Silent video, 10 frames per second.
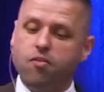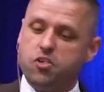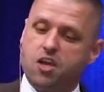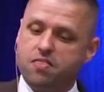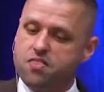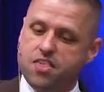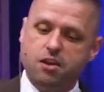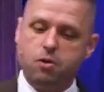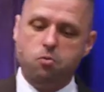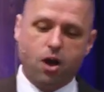of a sudden
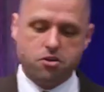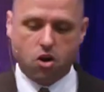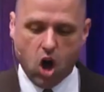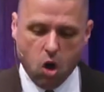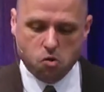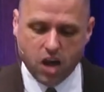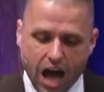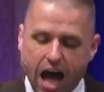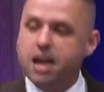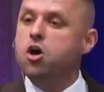then we wonder, "Oh
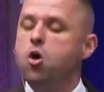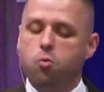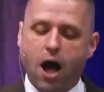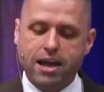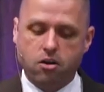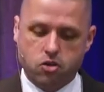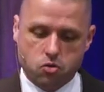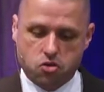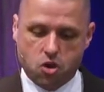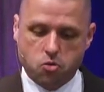God, why are you
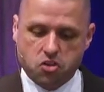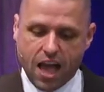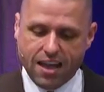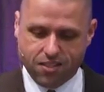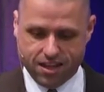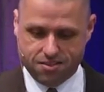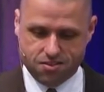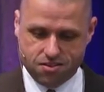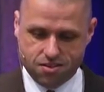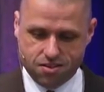so silent?"